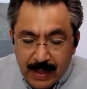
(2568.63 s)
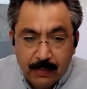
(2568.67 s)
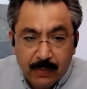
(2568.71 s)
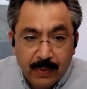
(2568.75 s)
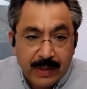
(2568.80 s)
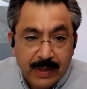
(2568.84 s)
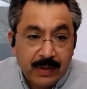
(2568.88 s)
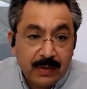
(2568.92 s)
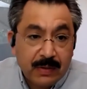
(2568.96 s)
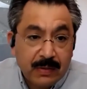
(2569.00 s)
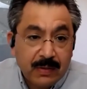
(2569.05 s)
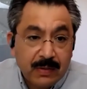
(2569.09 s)
And
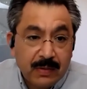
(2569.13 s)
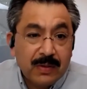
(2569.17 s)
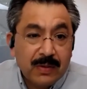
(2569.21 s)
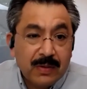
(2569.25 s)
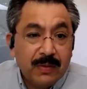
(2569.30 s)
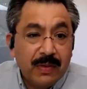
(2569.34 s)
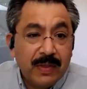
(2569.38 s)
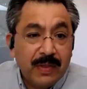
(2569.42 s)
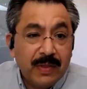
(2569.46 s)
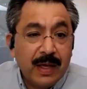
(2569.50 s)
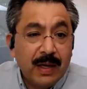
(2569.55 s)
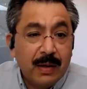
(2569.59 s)
when
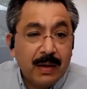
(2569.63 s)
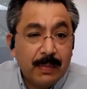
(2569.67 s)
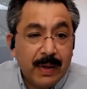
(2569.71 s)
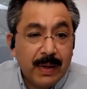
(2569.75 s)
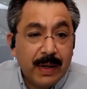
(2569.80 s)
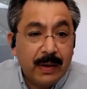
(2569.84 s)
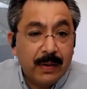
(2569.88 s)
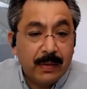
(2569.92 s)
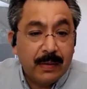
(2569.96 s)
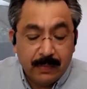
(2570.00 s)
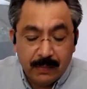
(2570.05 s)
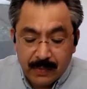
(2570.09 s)
you think
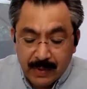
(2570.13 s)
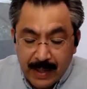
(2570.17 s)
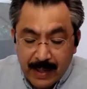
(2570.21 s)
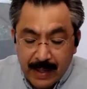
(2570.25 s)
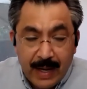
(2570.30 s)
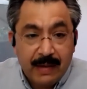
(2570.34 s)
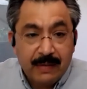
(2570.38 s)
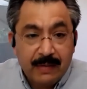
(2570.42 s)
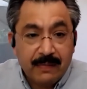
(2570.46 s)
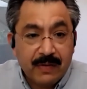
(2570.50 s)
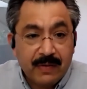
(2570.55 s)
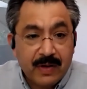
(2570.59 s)
about what
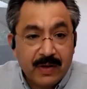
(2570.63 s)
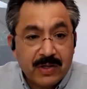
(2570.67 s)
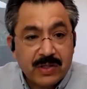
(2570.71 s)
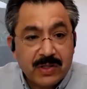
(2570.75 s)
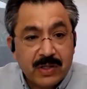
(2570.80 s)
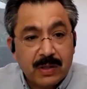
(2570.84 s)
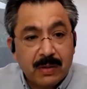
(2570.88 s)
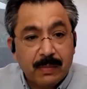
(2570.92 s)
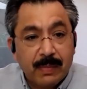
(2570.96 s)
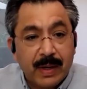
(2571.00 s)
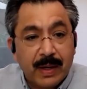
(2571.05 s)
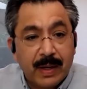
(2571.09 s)
I
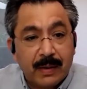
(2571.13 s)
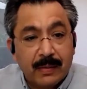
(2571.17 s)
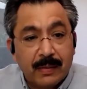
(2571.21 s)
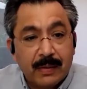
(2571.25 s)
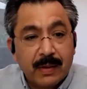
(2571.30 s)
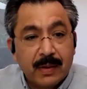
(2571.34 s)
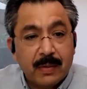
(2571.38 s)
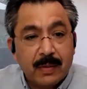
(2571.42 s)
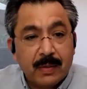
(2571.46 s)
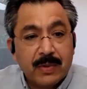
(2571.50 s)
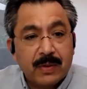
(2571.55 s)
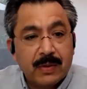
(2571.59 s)
envision about
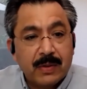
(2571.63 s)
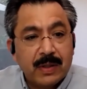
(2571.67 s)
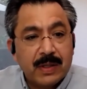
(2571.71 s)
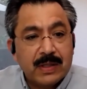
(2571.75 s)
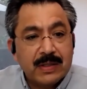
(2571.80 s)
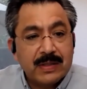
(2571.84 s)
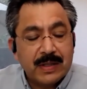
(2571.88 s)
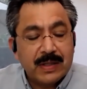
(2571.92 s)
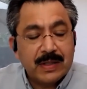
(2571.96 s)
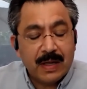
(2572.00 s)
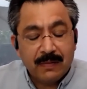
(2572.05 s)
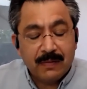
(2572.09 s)

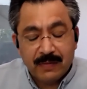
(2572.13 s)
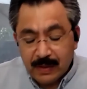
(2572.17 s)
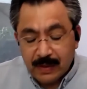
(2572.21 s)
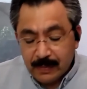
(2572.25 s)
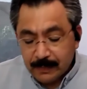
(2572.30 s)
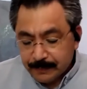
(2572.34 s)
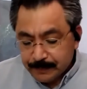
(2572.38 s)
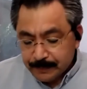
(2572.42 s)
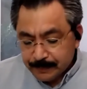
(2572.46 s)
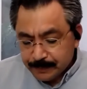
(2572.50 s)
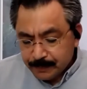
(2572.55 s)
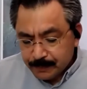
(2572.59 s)
community
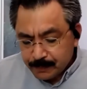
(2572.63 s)
safety